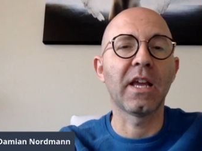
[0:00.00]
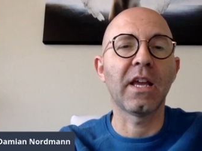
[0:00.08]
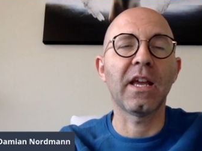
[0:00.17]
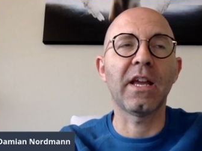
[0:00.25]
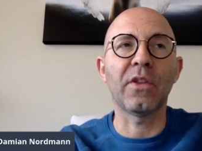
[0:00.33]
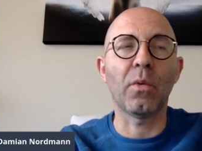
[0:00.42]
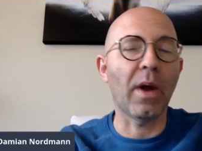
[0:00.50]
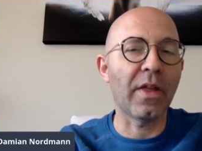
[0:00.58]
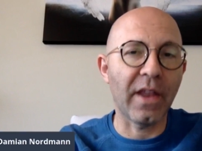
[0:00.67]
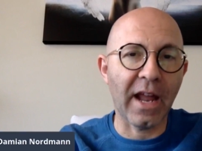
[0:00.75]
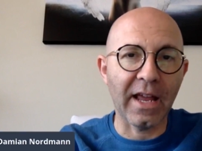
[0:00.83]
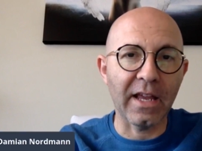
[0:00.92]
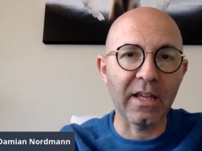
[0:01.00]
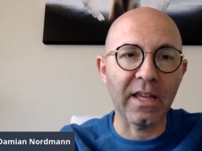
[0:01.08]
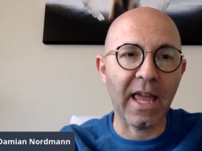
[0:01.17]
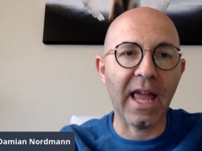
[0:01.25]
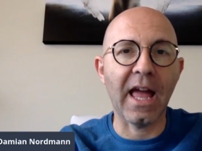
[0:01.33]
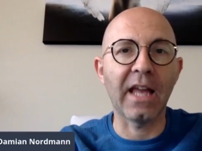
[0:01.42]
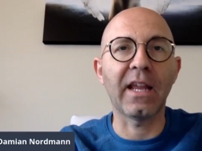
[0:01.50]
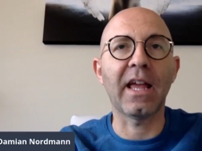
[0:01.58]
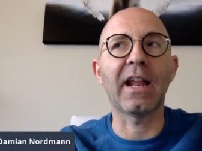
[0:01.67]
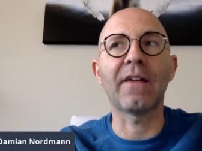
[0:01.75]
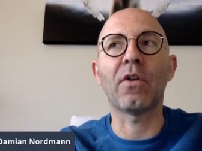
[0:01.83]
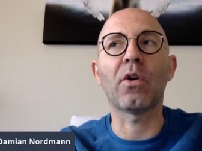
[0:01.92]
in the way that I can,
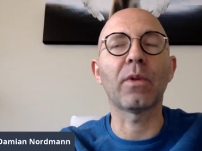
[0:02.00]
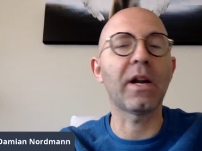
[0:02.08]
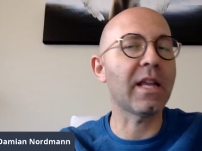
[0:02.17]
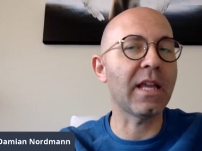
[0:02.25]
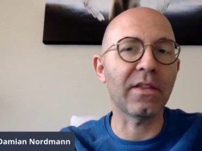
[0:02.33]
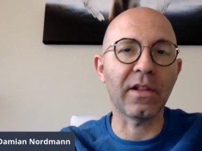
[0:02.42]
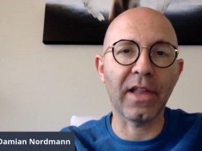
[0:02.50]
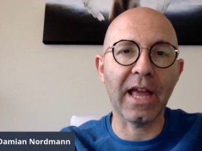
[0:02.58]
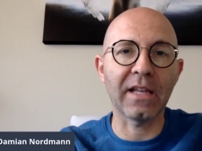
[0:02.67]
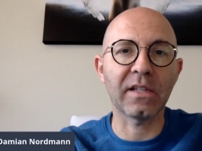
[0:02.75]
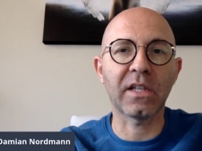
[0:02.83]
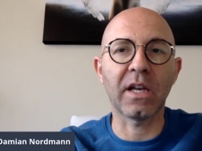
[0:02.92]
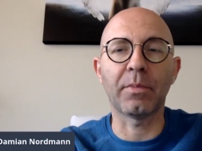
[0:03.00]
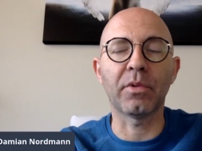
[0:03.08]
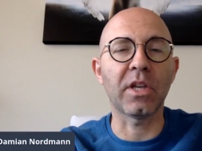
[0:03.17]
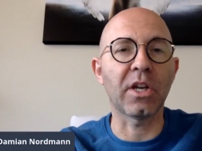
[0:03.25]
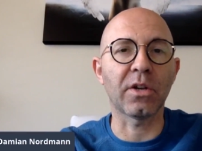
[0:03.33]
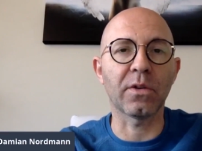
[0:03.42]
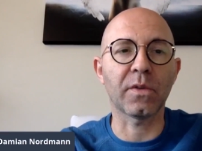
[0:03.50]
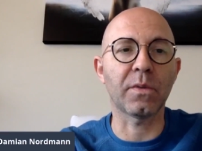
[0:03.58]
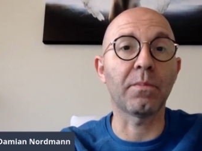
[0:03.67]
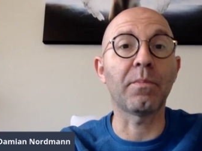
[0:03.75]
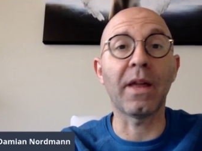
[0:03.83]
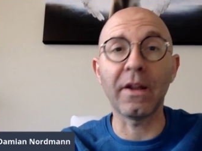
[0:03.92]
and I've already in the last couple of years
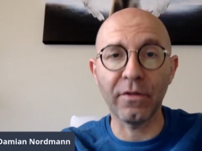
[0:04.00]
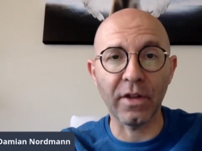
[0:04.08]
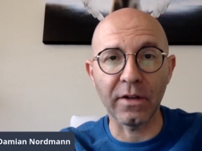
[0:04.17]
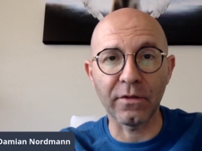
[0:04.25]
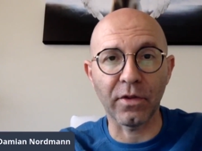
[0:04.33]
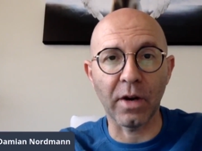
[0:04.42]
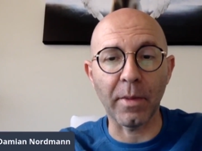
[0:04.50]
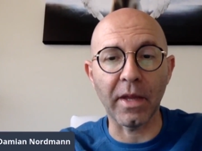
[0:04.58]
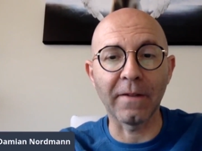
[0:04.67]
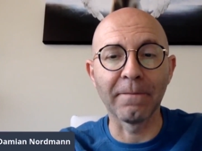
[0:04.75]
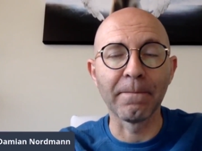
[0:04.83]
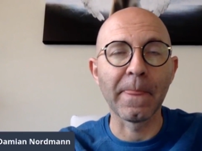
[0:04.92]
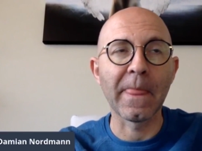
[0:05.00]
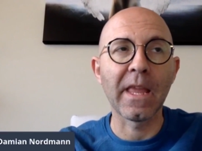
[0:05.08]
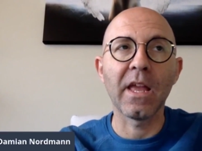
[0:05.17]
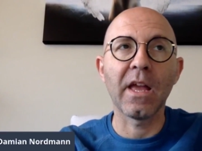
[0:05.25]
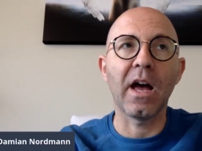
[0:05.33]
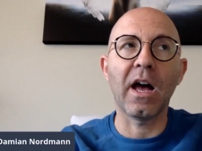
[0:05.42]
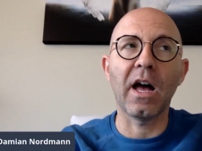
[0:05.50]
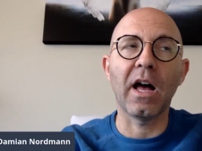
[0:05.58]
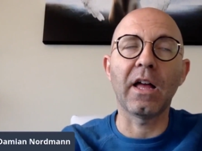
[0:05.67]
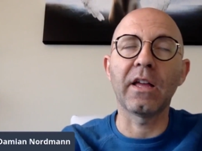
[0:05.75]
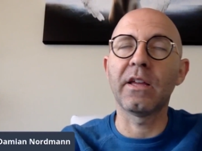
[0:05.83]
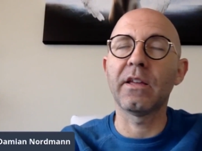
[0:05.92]
benefited from it.
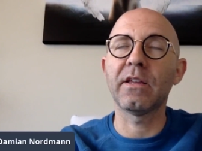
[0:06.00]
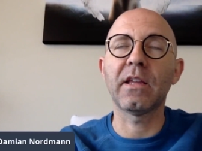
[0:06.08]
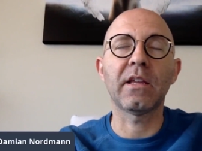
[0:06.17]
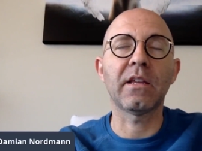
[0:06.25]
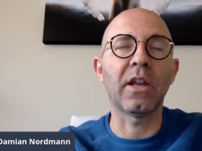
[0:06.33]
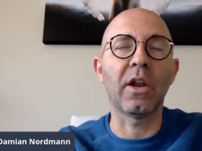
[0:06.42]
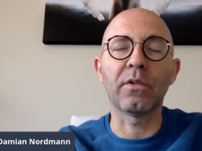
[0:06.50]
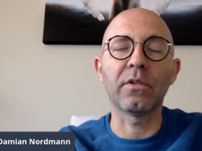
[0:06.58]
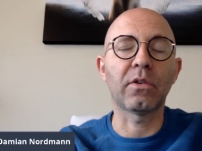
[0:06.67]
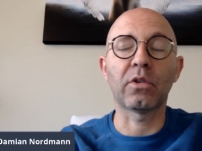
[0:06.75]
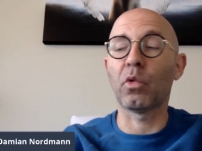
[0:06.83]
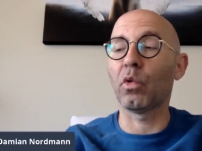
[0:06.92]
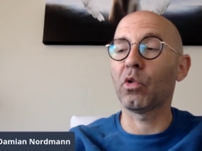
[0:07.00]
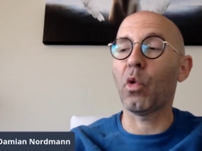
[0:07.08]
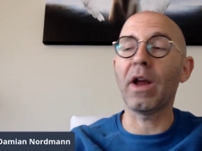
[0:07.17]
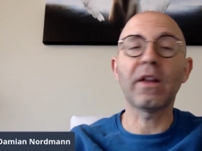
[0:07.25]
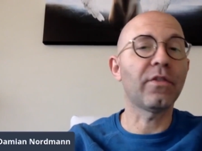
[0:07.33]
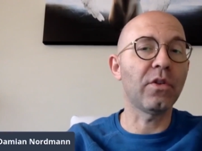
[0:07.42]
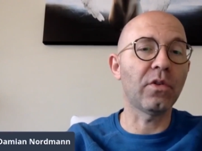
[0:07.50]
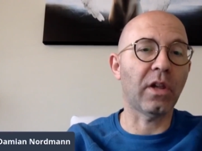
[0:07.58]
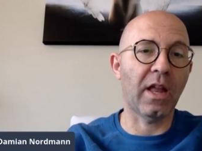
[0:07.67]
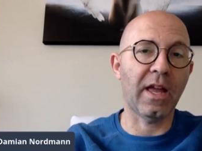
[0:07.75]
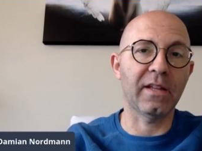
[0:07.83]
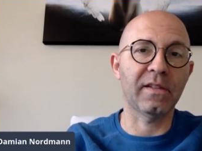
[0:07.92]
uh Quite a few
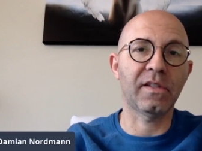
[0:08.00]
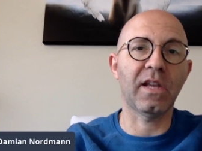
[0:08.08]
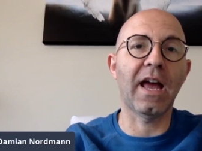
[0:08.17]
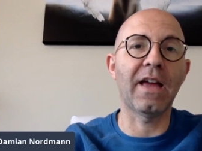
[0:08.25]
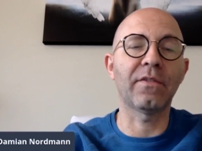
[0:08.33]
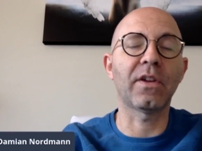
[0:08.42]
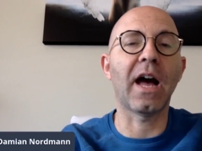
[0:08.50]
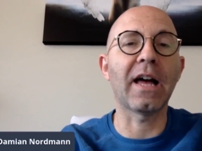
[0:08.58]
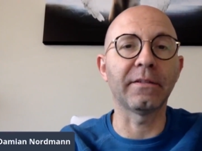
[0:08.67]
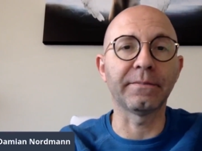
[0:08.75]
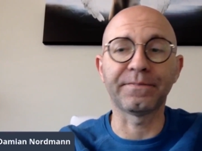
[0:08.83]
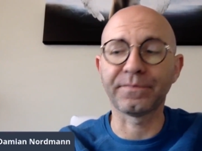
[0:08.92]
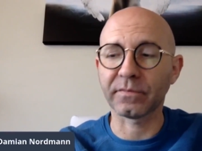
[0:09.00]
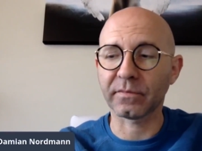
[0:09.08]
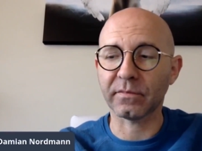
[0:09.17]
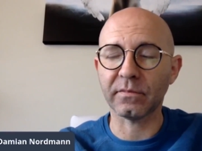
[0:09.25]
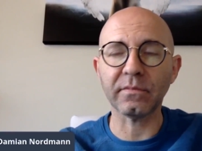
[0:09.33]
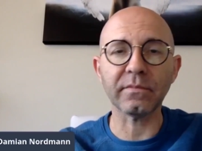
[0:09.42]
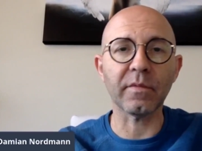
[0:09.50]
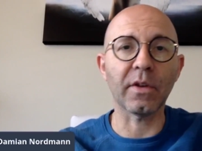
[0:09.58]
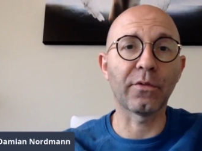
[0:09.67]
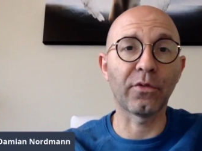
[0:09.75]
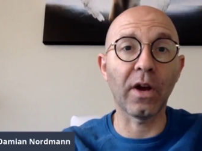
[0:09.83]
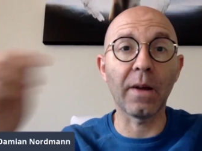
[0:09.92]
clients I have gotten
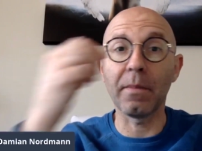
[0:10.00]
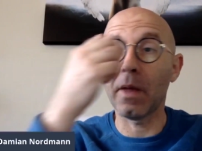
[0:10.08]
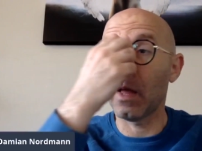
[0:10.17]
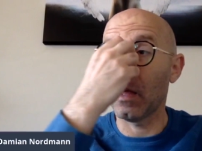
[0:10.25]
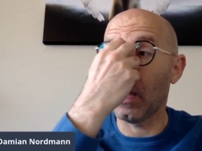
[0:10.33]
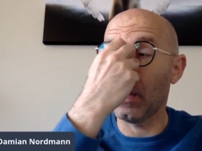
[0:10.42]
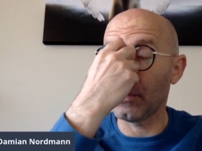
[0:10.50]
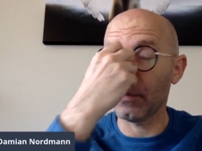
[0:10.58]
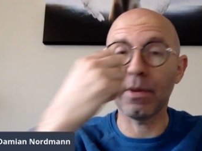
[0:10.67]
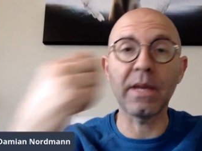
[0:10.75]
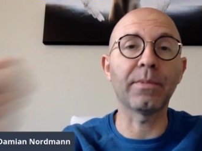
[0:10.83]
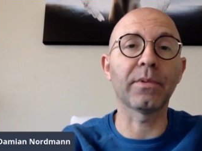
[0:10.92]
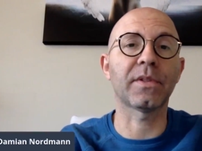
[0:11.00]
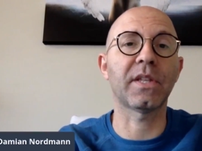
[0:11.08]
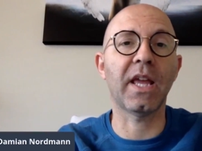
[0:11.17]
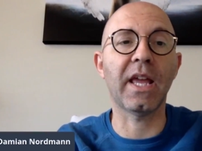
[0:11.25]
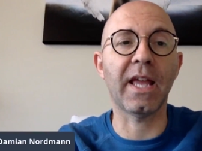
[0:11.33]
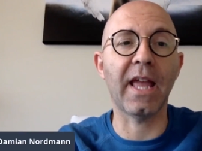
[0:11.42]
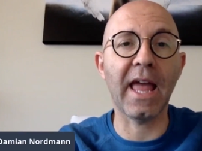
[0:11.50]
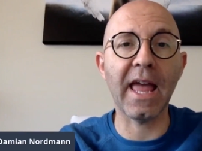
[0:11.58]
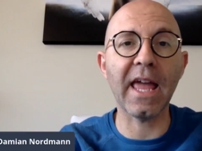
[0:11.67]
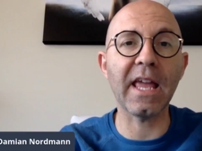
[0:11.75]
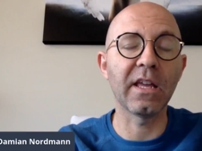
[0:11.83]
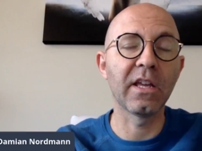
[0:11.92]
from other people saying,
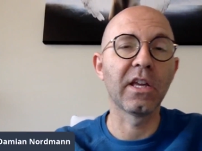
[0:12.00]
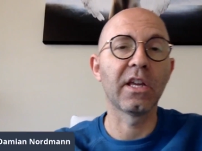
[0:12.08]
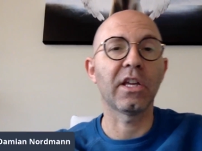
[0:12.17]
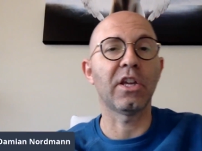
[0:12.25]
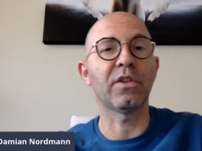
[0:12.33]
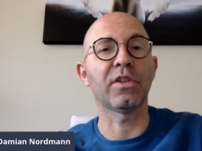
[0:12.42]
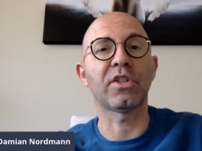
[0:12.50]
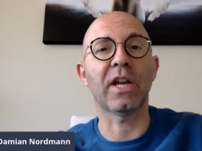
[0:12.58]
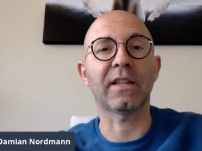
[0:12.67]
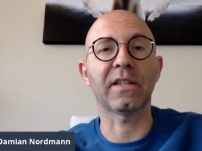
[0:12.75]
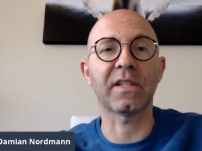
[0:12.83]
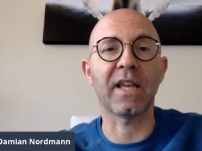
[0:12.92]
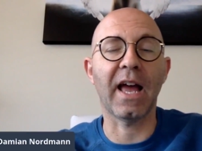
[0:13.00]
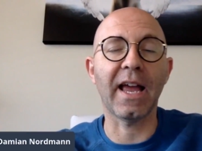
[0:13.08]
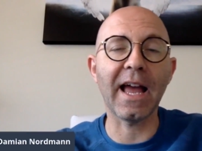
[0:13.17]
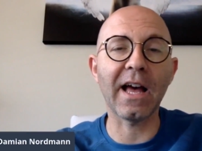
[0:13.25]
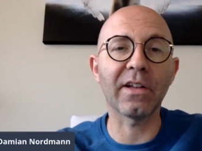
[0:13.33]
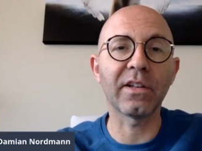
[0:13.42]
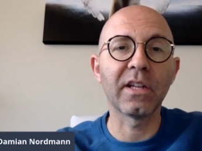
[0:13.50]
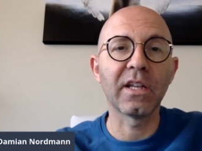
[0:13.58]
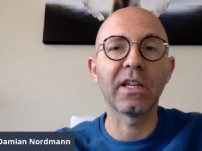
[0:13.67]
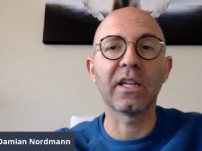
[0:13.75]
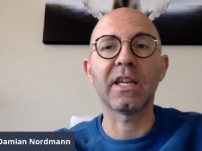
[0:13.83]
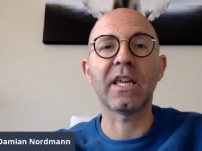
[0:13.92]
hey, you should check this guy out,
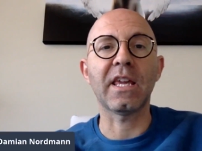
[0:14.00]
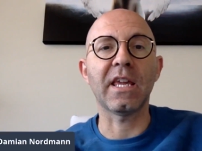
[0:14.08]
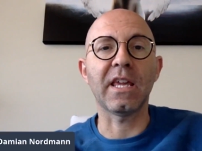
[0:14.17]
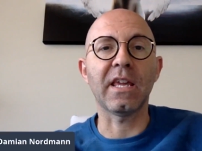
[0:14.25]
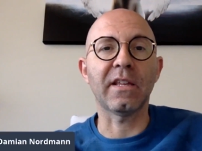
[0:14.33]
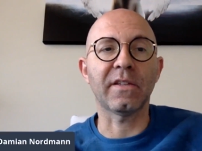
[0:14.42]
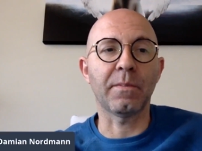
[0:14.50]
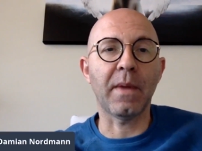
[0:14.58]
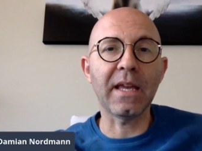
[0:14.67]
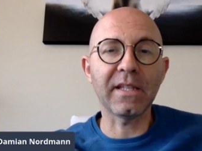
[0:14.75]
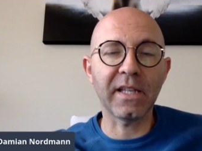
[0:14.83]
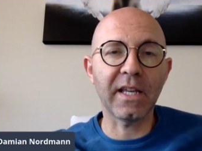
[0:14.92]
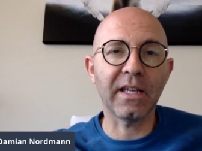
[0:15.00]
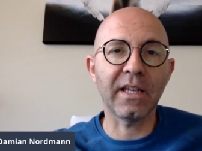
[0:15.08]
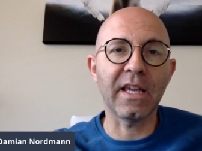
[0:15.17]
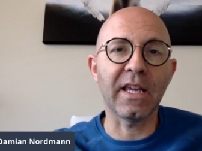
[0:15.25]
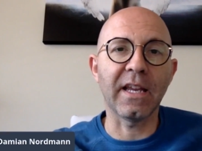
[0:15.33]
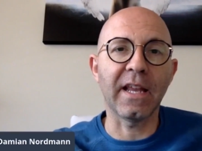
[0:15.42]
he is amazing, he can